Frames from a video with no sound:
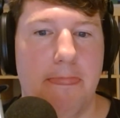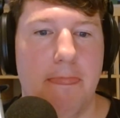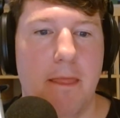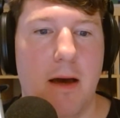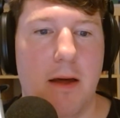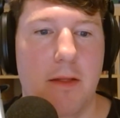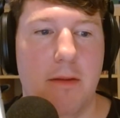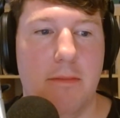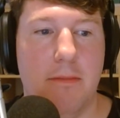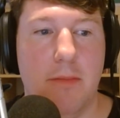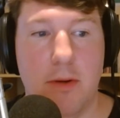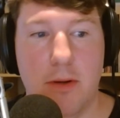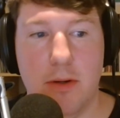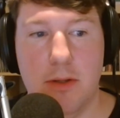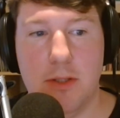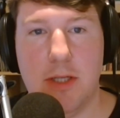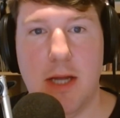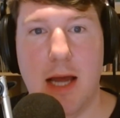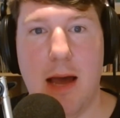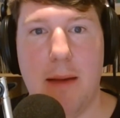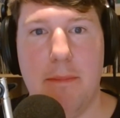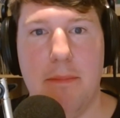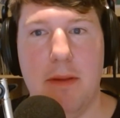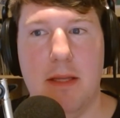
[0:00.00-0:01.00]
the merge
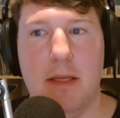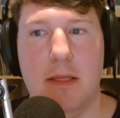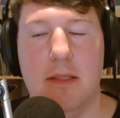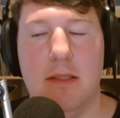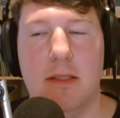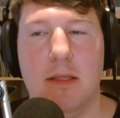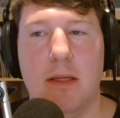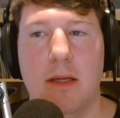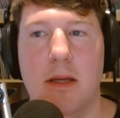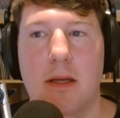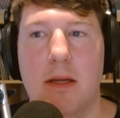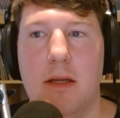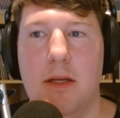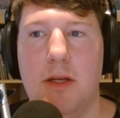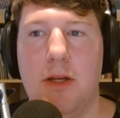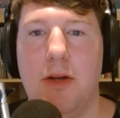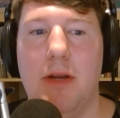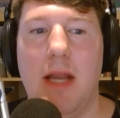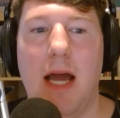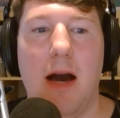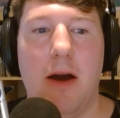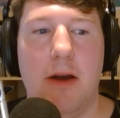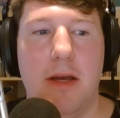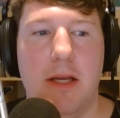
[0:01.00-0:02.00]
happened.
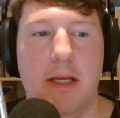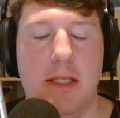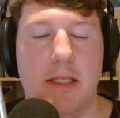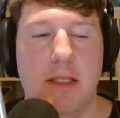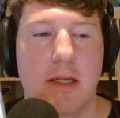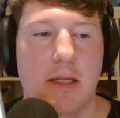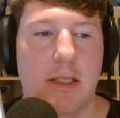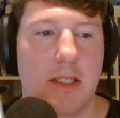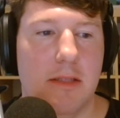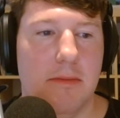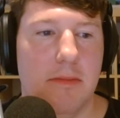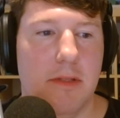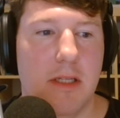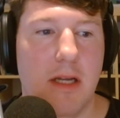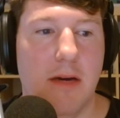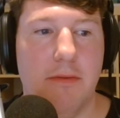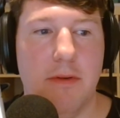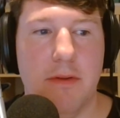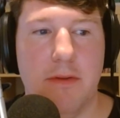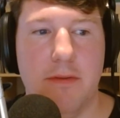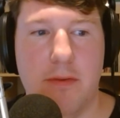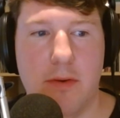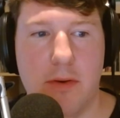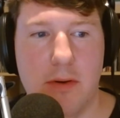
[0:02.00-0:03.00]
Now he's done some stuff
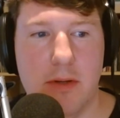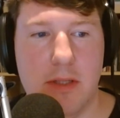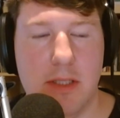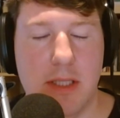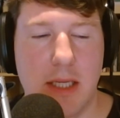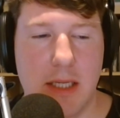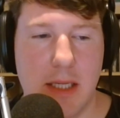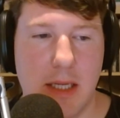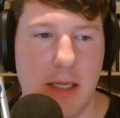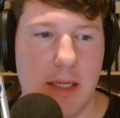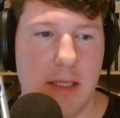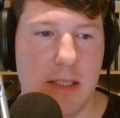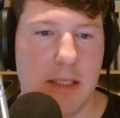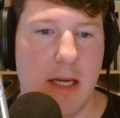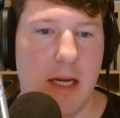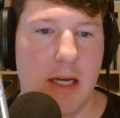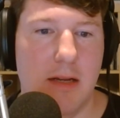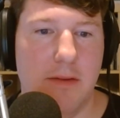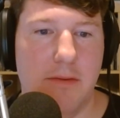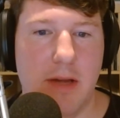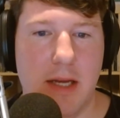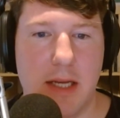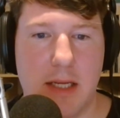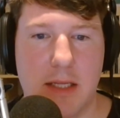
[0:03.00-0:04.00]
with Verse. He did his kind
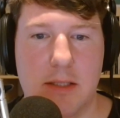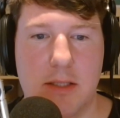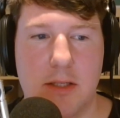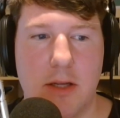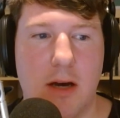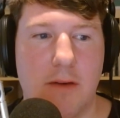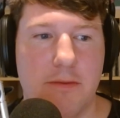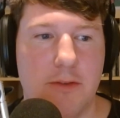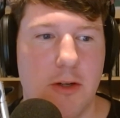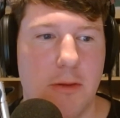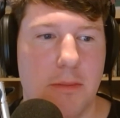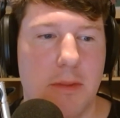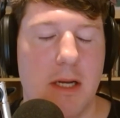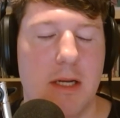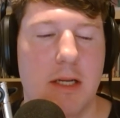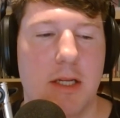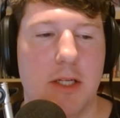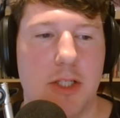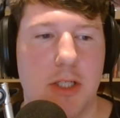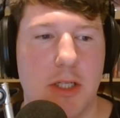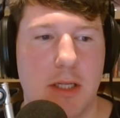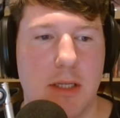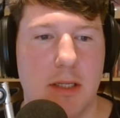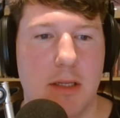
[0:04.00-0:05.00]
of like soft open
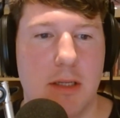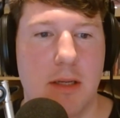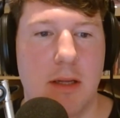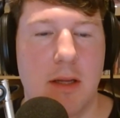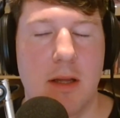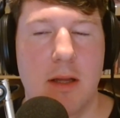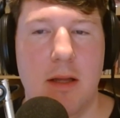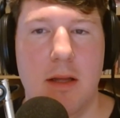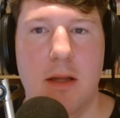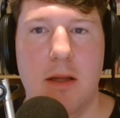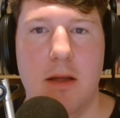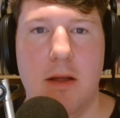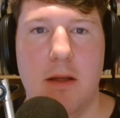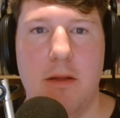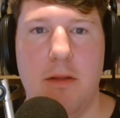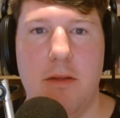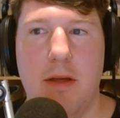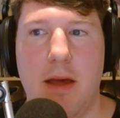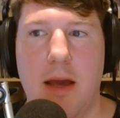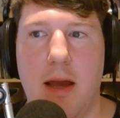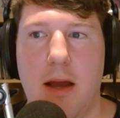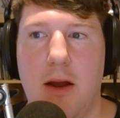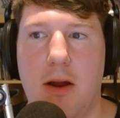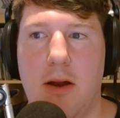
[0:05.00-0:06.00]
edition
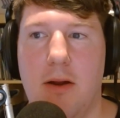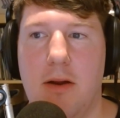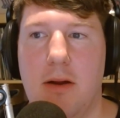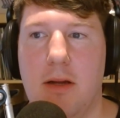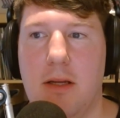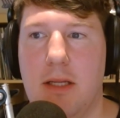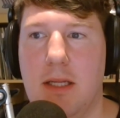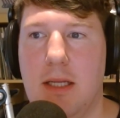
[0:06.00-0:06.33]
there.